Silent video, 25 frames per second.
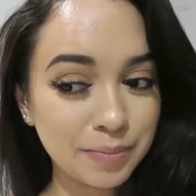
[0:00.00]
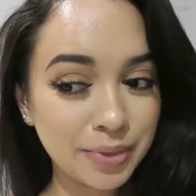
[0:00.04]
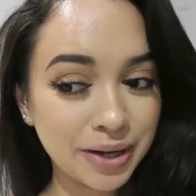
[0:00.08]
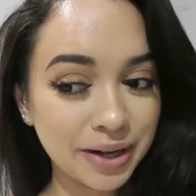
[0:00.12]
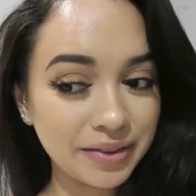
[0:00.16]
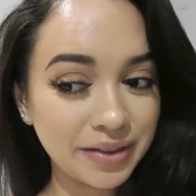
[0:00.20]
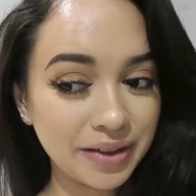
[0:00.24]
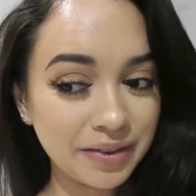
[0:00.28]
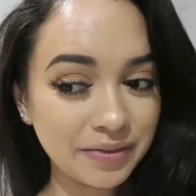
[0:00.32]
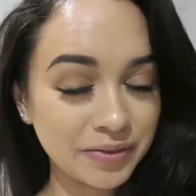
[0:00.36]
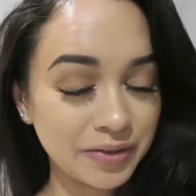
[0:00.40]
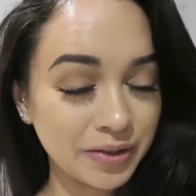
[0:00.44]

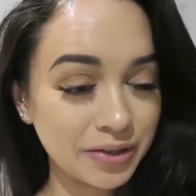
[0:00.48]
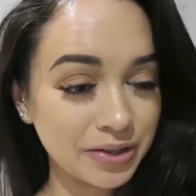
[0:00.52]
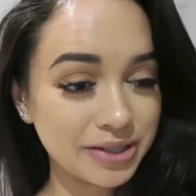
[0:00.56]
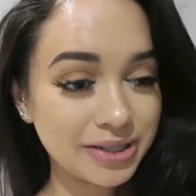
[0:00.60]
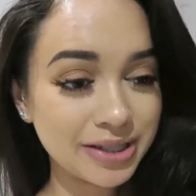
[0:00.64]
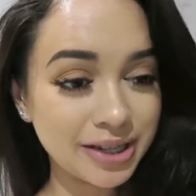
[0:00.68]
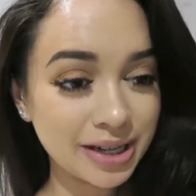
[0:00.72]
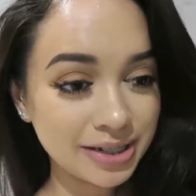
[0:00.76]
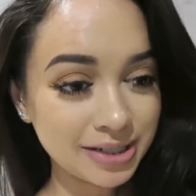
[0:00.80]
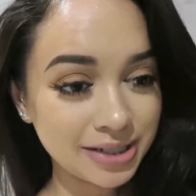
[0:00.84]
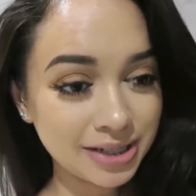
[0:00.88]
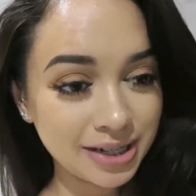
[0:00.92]
but they've
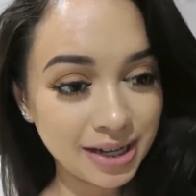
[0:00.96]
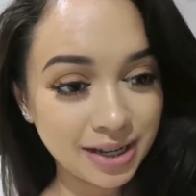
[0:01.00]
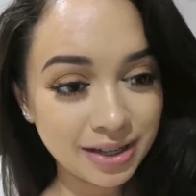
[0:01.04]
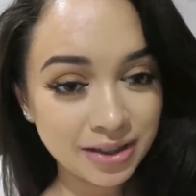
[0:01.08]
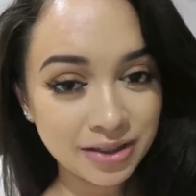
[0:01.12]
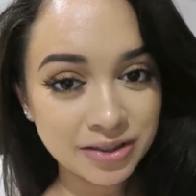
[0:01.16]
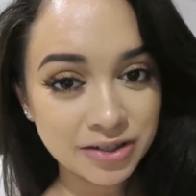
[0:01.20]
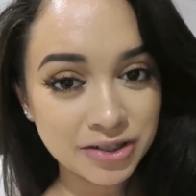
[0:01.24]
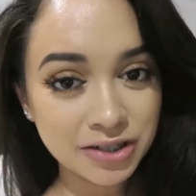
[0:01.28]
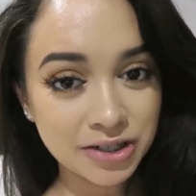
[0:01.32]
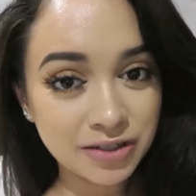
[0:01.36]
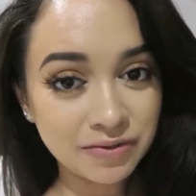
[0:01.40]
noticed their
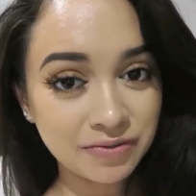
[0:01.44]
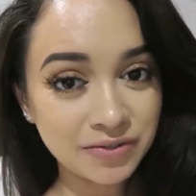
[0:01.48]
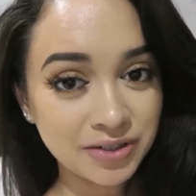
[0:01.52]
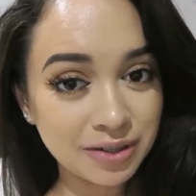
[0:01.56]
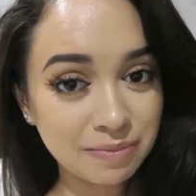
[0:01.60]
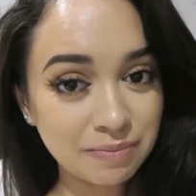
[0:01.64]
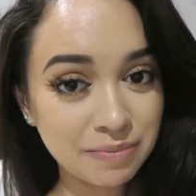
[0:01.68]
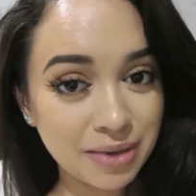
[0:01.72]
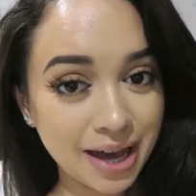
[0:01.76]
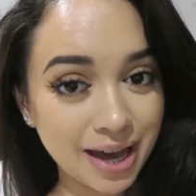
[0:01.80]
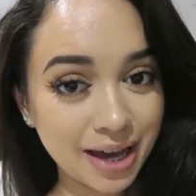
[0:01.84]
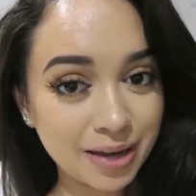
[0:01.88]
teeth
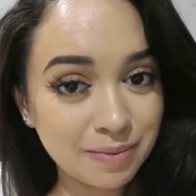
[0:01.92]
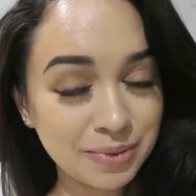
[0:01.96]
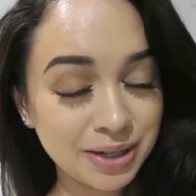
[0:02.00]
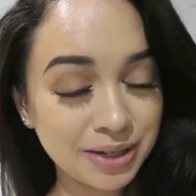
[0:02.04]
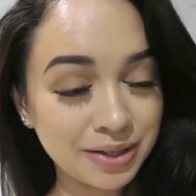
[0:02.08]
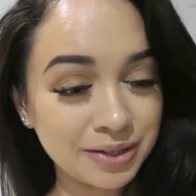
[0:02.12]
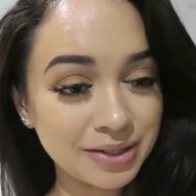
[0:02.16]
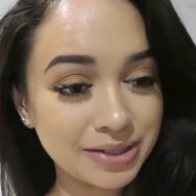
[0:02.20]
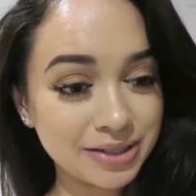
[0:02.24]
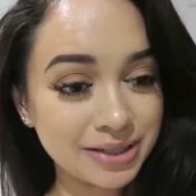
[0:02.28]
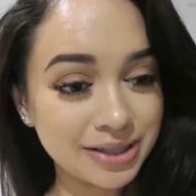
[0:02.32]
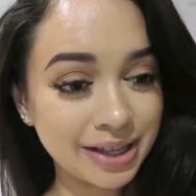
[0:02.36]
shifting back
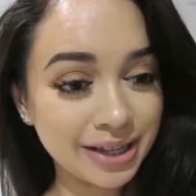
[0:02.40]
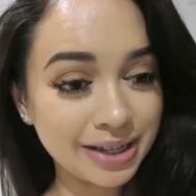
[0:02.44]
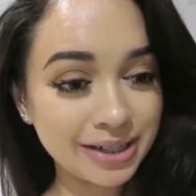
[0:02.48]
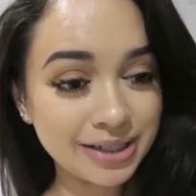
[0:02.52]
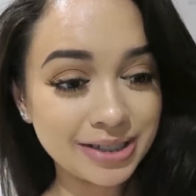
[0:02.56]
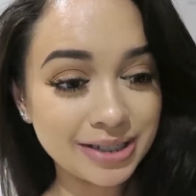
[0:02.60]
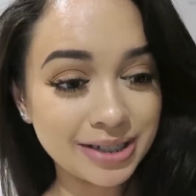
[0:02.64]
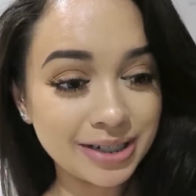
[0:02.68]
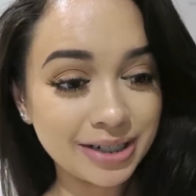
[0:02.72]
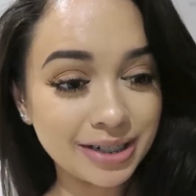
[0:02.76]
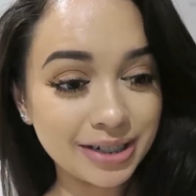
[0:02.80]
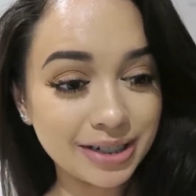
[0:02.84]
because they
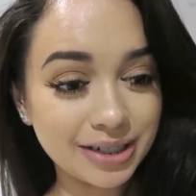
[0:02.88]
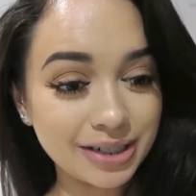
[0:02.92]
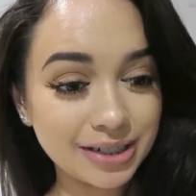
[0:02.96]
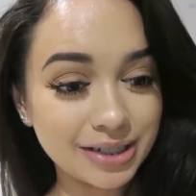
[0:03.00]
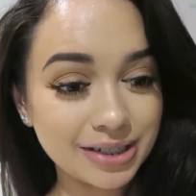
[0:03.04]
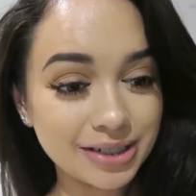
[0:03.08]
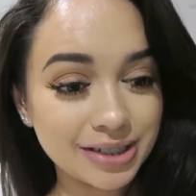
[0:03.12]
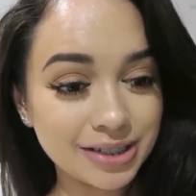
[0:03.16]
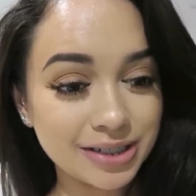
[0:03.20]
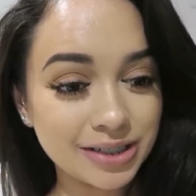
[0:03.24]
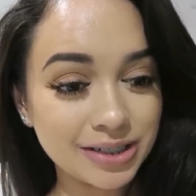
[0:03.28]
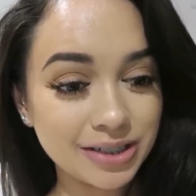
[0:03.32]

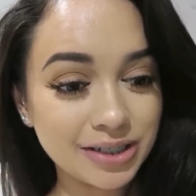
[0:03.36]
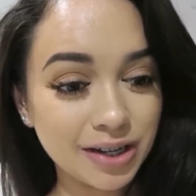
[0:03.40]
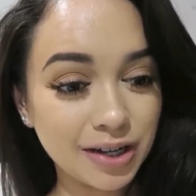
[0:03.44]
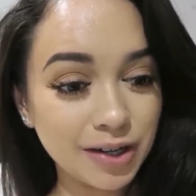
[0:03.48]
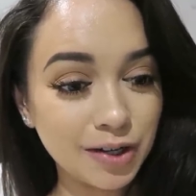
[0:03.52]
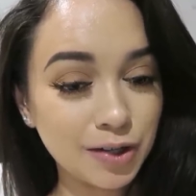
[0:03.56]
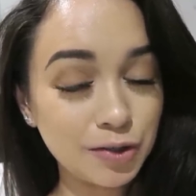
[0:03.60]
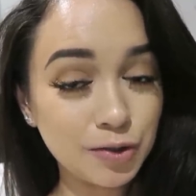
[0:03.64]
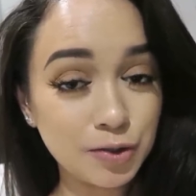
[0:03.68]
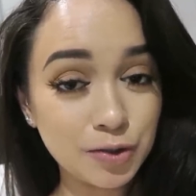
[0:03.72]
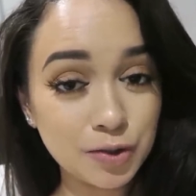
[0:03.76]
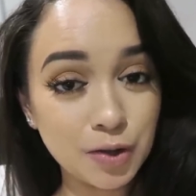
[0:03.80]
didn't
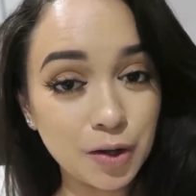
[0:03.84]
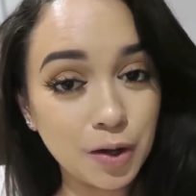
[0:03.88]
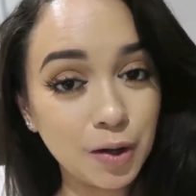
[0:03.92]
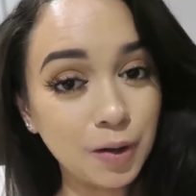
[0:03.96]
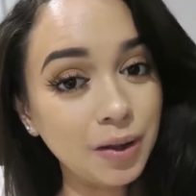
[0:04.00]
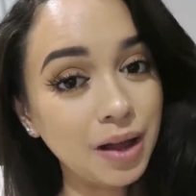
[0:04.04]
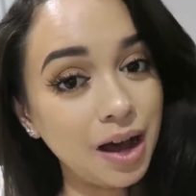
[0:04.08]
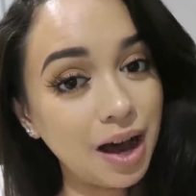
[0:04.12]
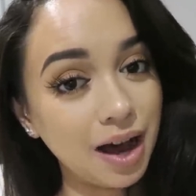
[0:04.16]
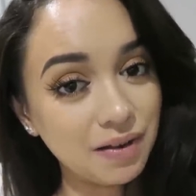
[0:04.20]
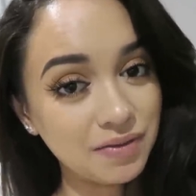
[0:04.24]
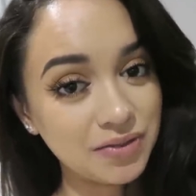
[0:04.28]
do the
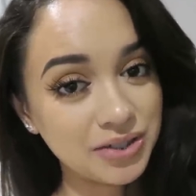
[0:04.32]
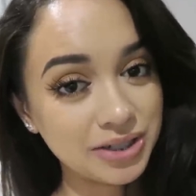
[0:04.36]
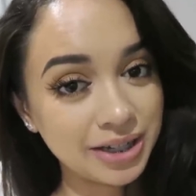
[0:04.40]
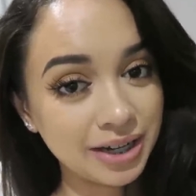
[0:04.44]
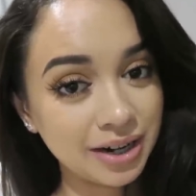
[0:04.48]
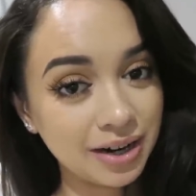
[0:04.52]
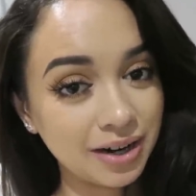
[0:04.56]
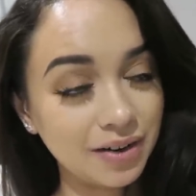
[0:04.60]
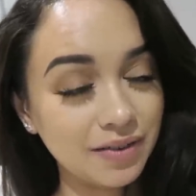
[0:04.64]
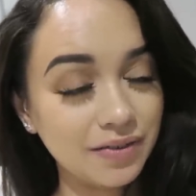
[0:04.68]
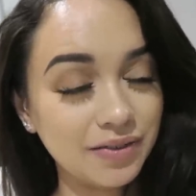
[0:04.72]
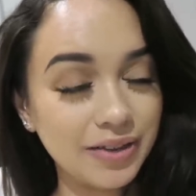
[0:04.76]
whole
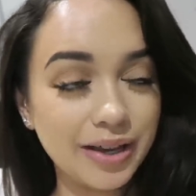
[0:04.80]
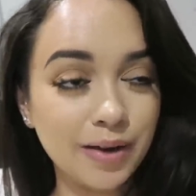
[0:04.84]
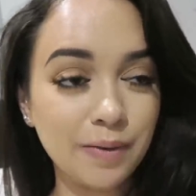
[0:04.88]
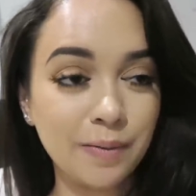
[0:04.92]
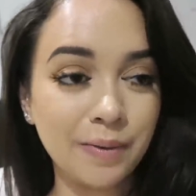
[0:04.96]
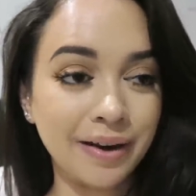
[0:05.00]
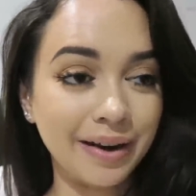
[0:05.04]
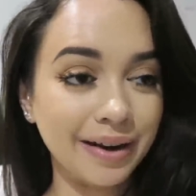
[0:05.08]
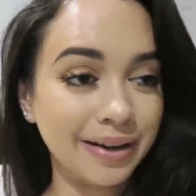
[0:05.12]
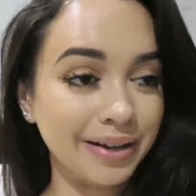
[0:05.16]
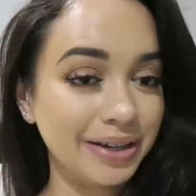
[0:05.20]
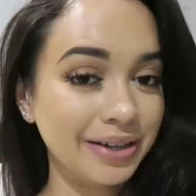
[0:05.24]
aftercare of
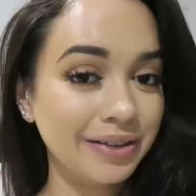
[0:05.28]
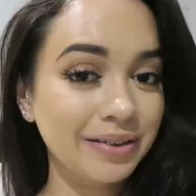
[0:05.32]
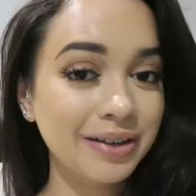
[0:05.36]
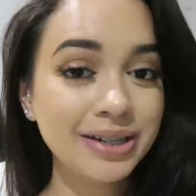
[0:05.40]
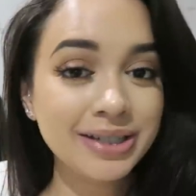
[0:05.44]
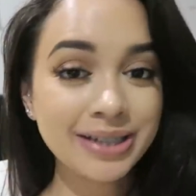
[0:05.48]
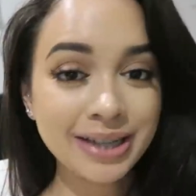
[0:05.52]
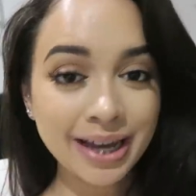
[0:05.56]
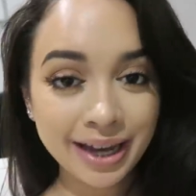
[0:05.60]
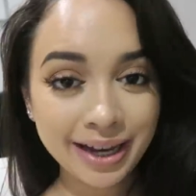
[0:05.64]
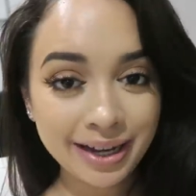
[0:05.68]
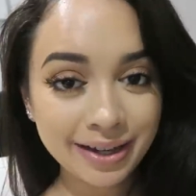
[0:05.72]
like wearing your
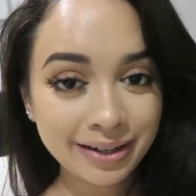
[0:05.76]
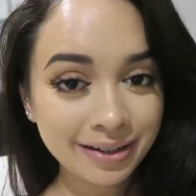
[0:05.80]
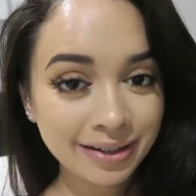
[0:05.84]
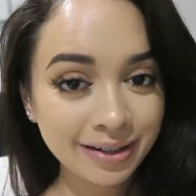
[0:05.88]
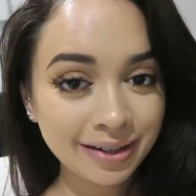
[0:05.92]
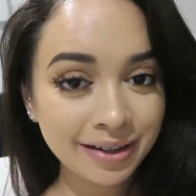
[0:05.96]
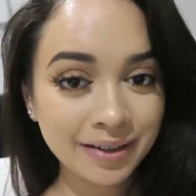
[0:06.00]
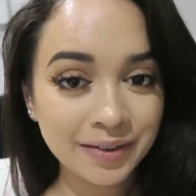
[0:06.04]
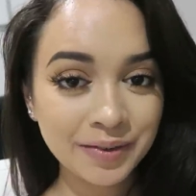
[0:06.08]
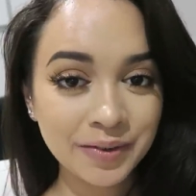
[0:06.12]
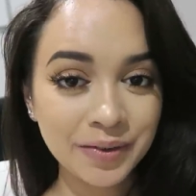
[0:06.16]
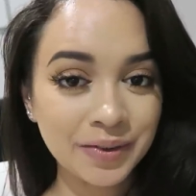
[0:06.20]

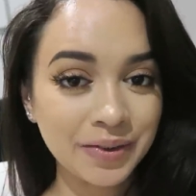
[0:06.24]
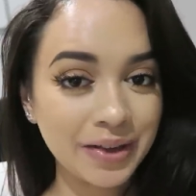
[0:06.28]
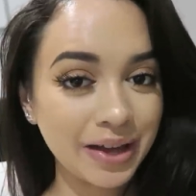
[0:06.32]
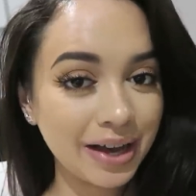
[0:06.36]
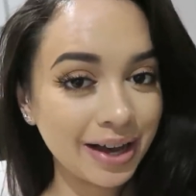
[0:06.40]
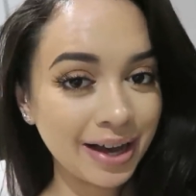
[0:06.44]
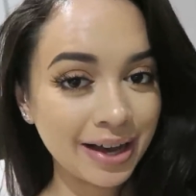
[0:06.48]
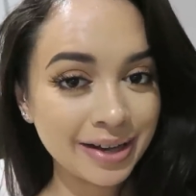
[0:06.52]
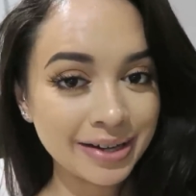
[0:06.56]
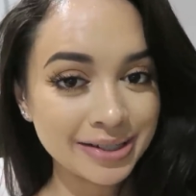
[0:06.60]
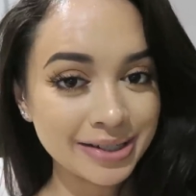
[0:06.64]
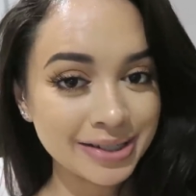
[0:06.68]
retainer and all
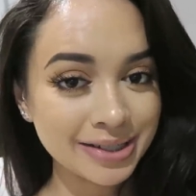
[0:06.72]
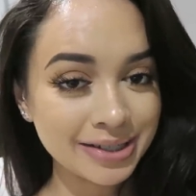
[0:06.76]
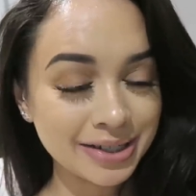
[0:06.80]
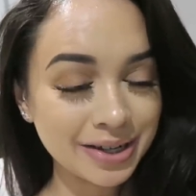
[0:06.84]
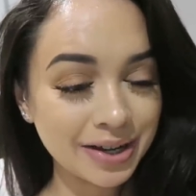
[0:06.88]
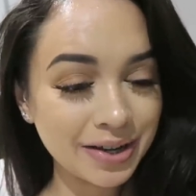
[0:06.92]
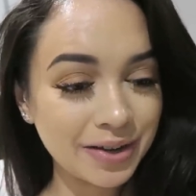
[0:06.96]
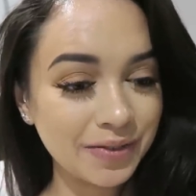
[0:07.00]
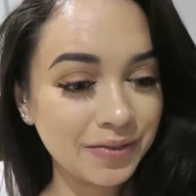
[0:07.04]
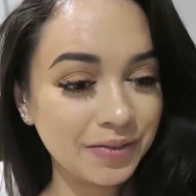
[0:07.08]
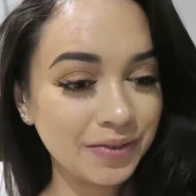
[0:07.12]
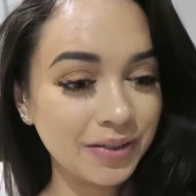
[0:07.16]
that kind of
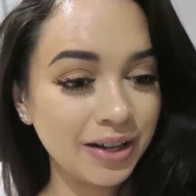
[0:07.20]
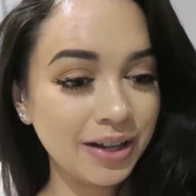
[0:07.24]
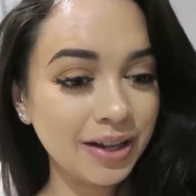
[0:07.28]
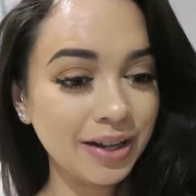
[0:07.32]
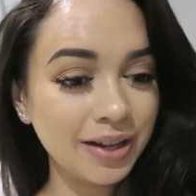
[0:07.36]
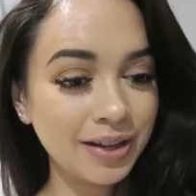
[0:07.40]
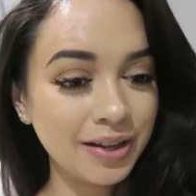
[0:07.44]
stuff.